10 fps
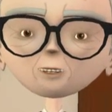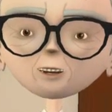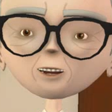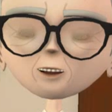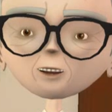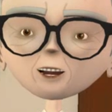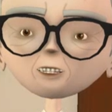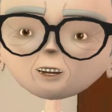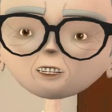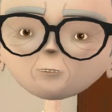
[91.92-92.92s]
create
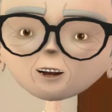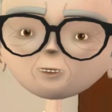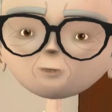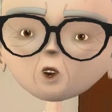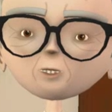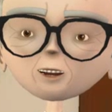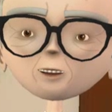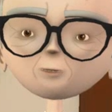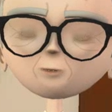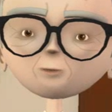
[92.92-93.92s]
accessible
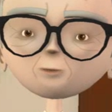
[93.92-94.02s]
content.